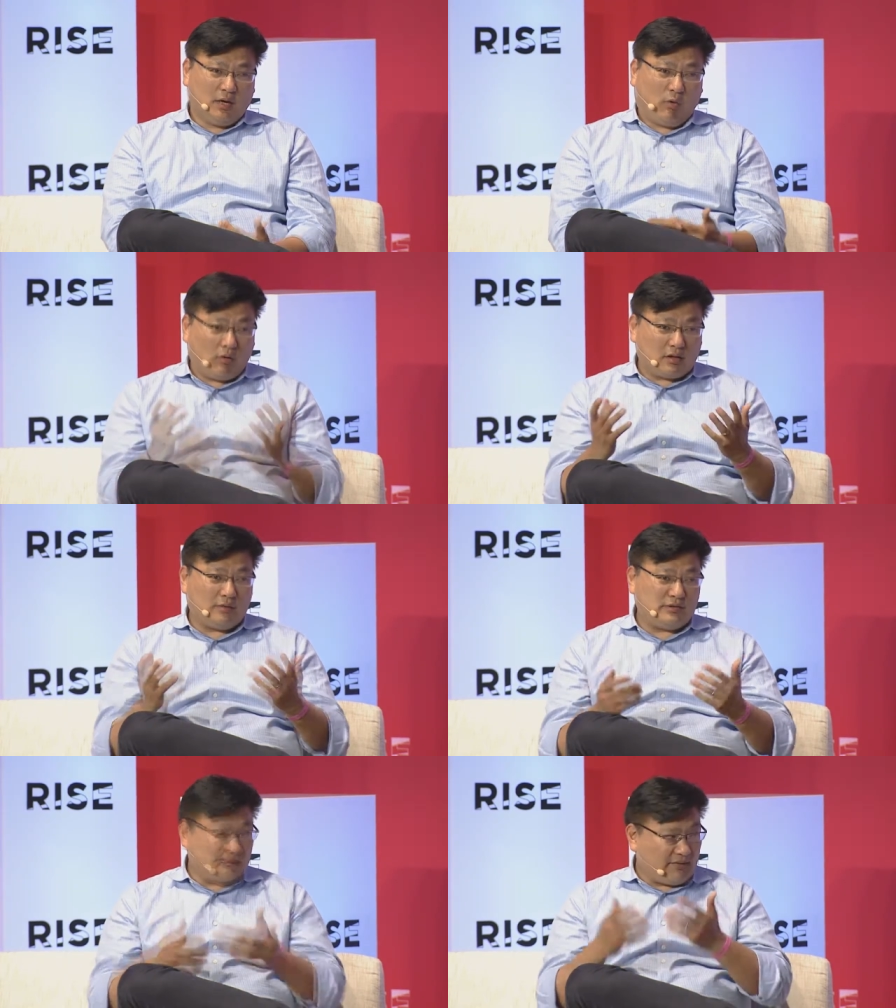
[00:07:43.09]
or
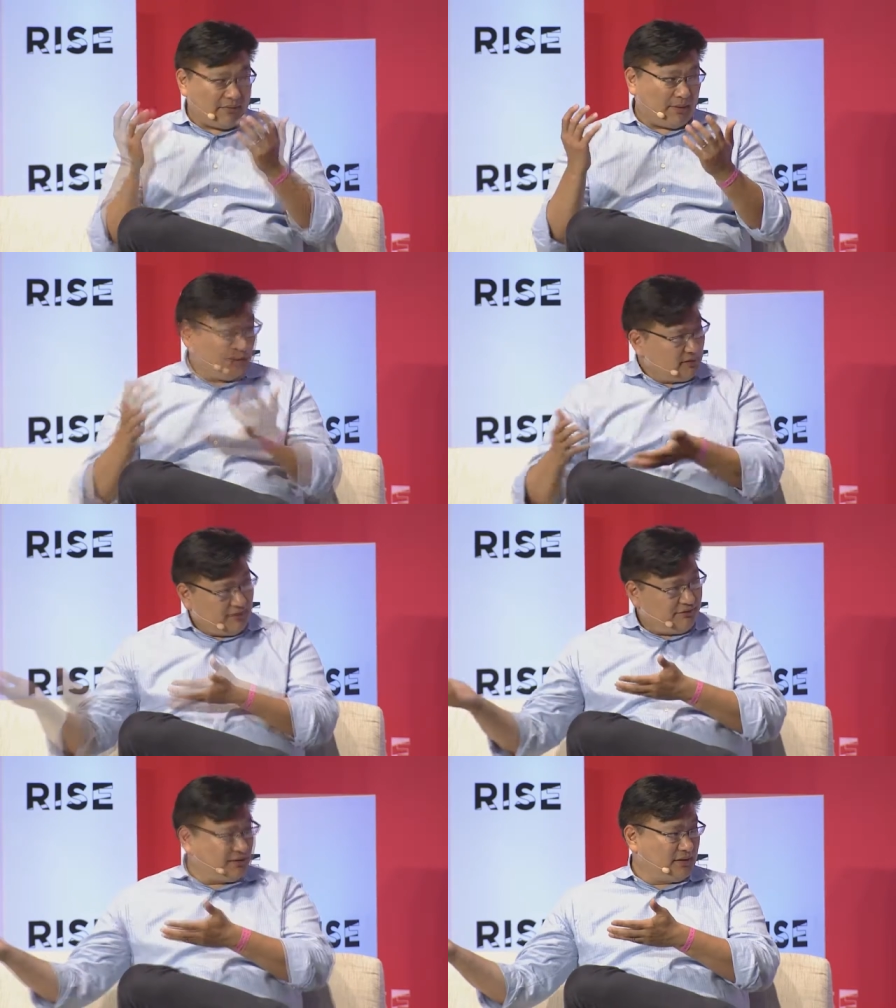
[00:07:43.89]
we just give that money to
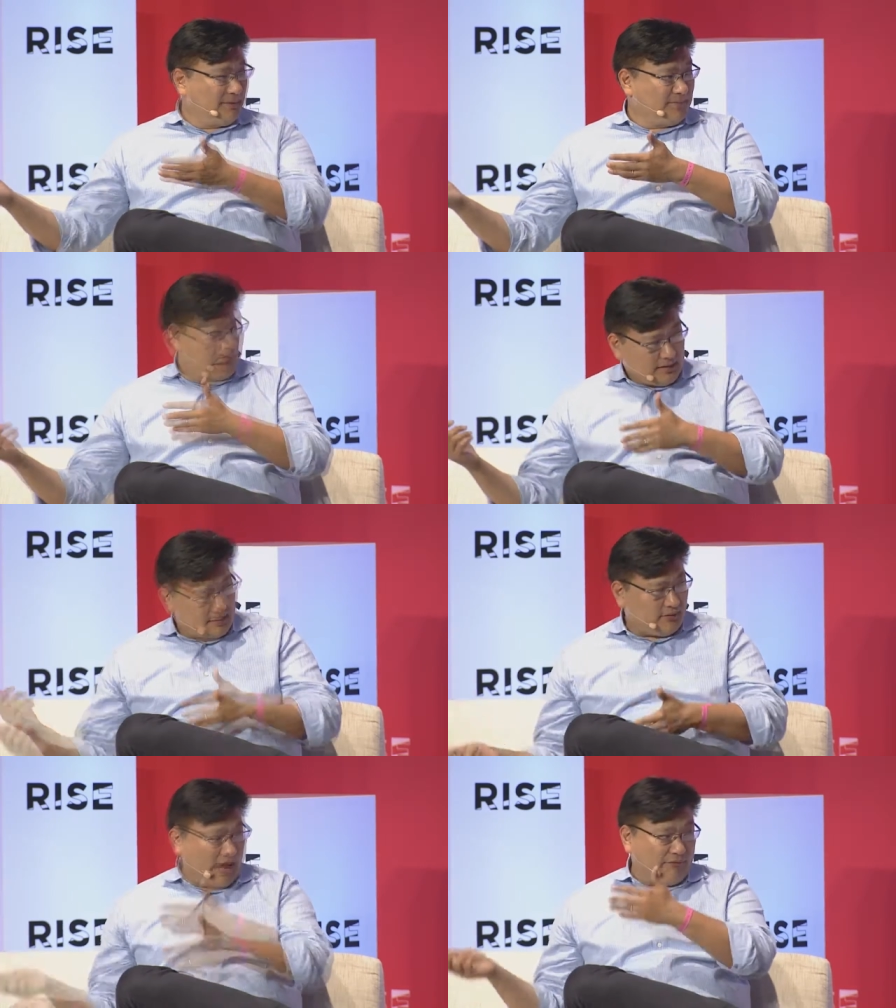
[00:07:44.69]
Lyft and
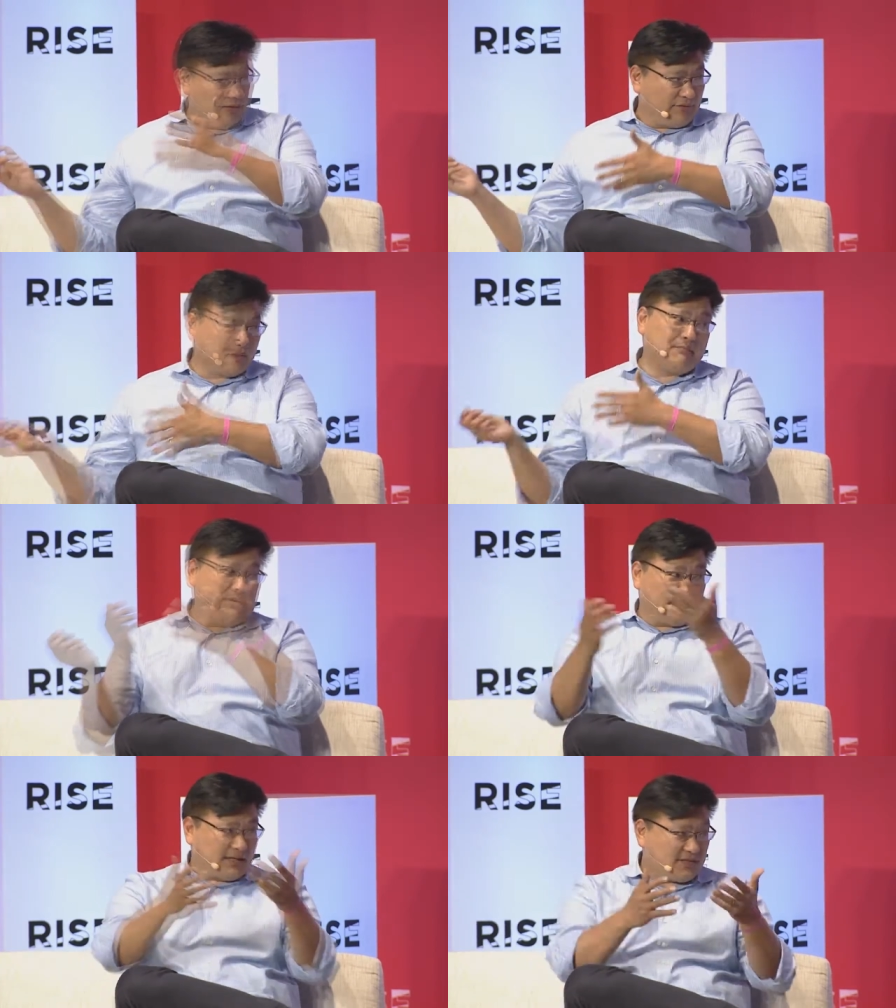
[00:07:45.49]
have Lyft
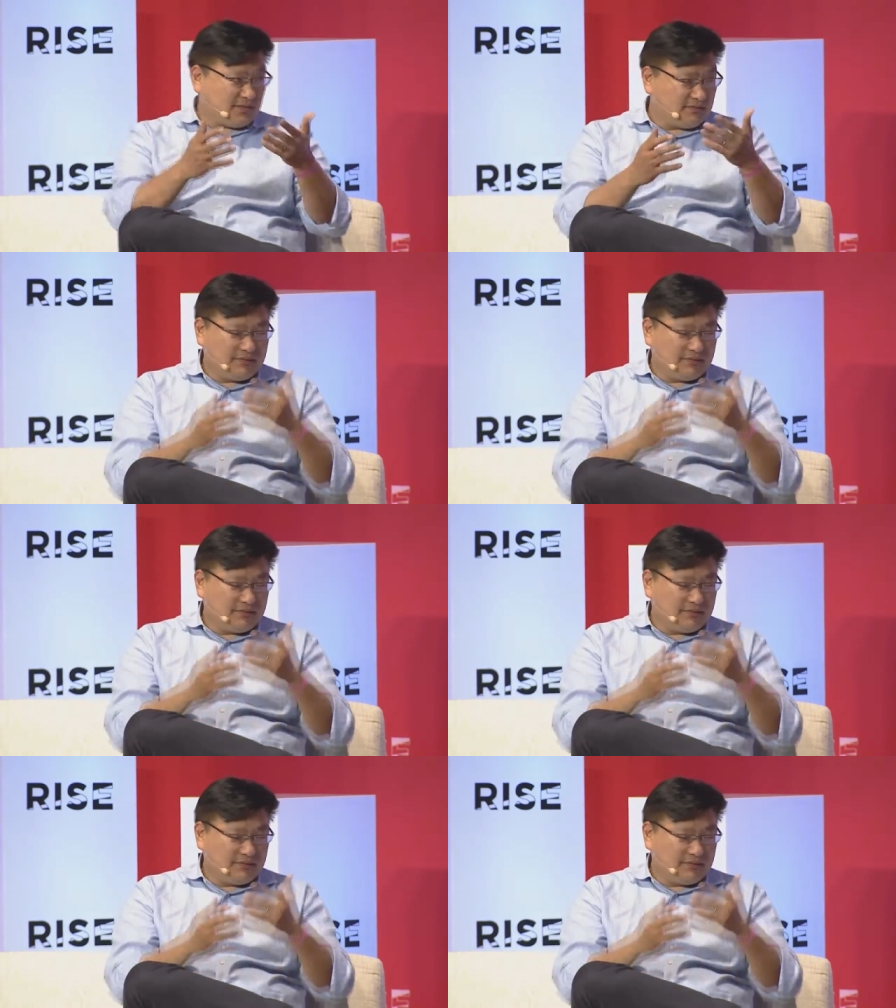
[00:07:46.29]
compete against you.